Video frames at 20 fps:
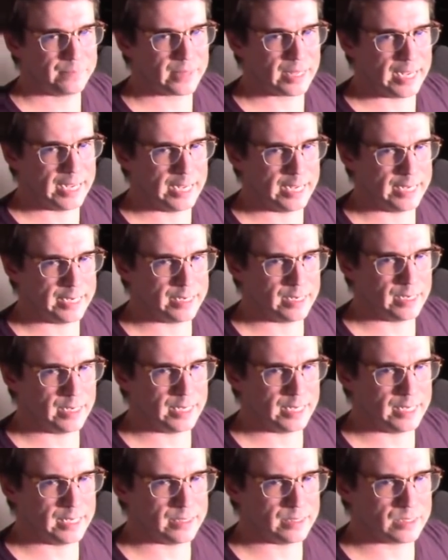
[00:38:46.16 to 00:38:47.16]
It
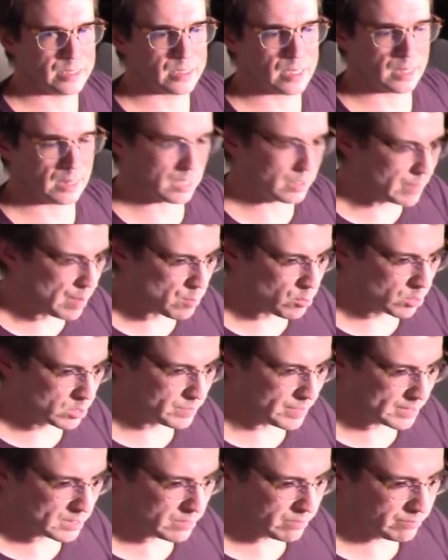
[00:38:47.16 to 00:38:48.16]
is a little bit more
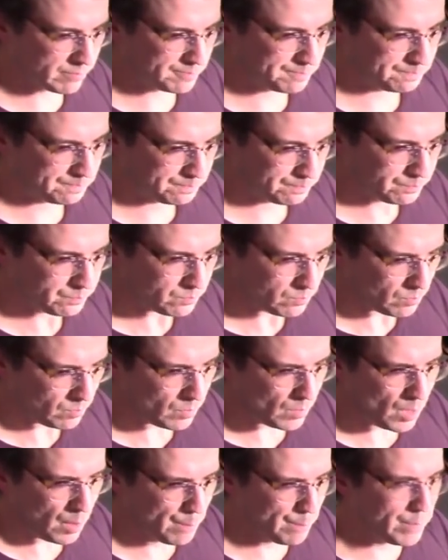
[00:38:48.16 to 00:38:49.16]
expensive,
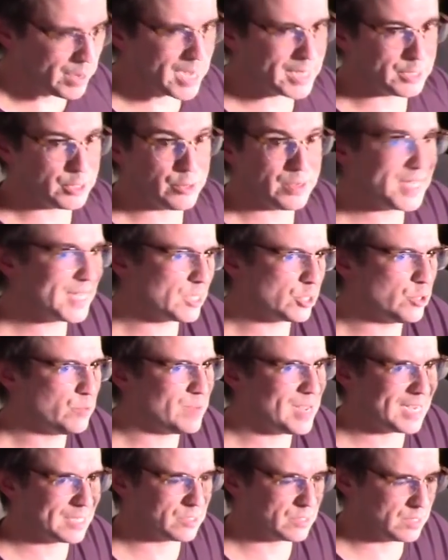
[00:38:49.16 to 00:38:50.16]
but you can get 2
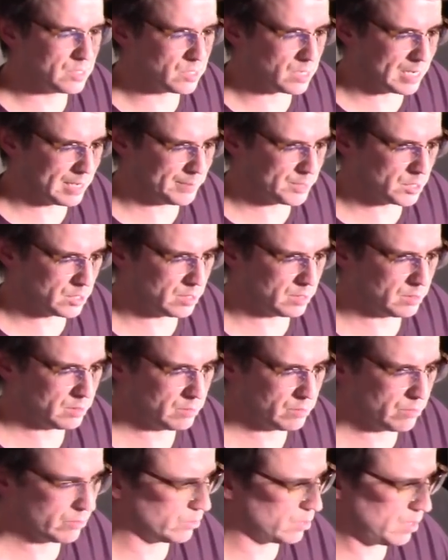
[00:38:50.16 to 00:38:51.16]
packs of these on Amazon.
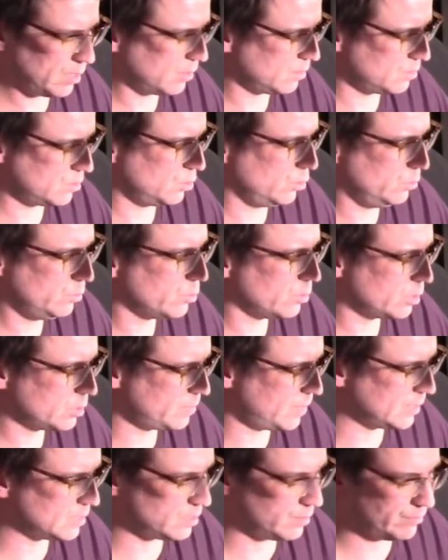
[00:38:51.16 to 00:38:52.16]
They're not super
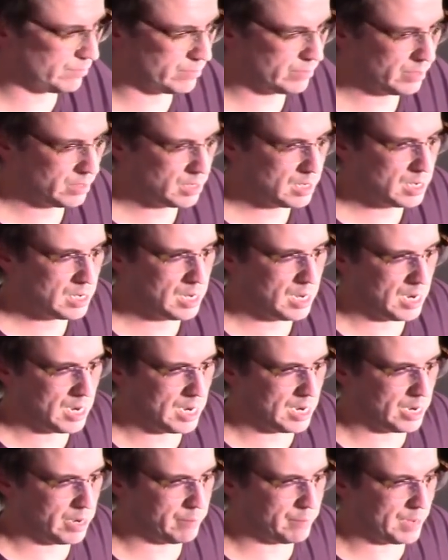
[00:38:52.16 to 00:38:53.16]
expensive.
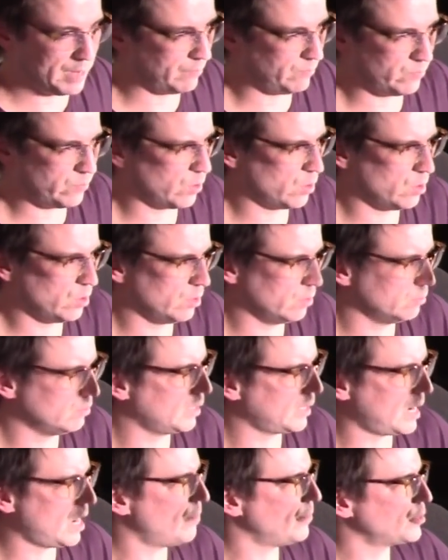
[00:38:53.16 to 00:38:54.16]
And for
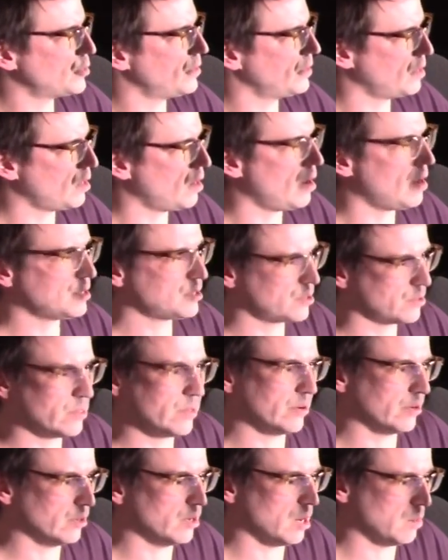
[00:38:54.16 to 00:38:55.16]
like how much they cost,
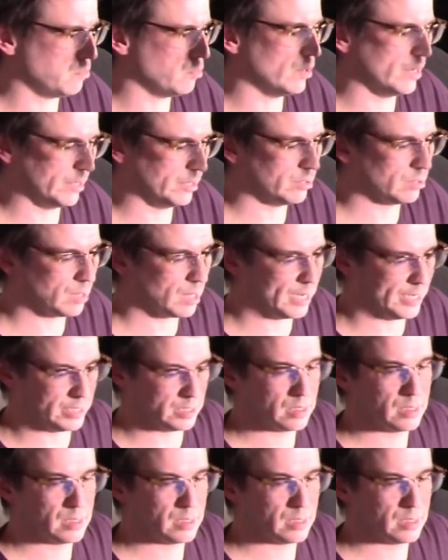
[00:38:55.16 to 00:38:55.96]
they're a pretty good light.